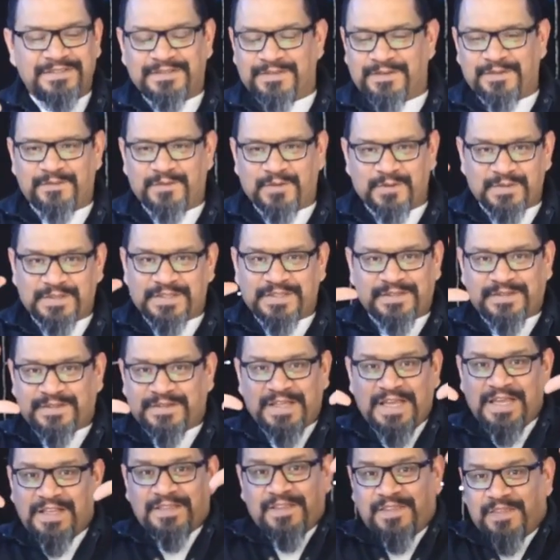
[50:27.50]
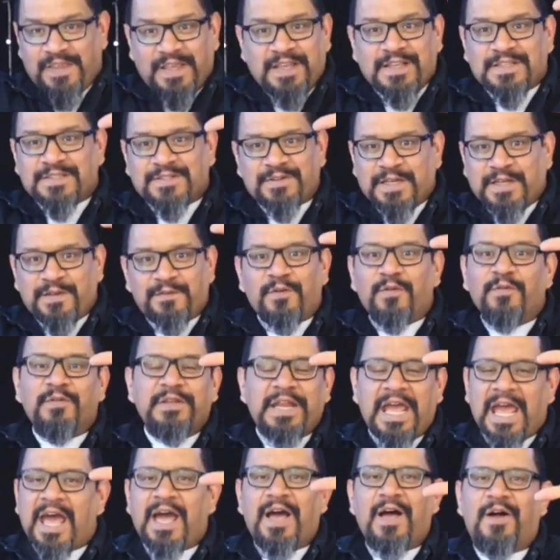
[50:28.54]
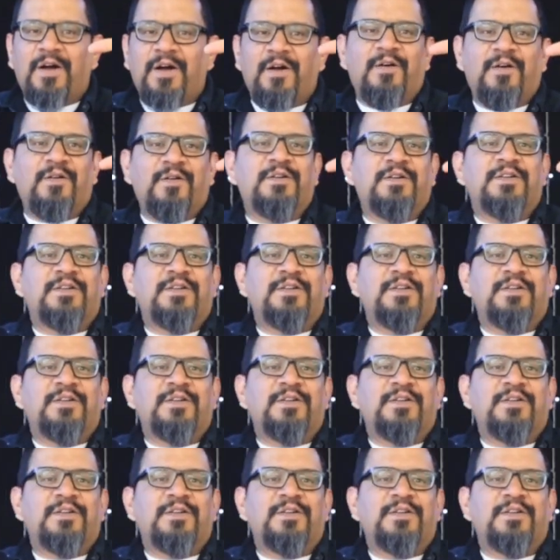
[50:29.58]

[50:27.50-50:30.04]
If you think that things are evil now,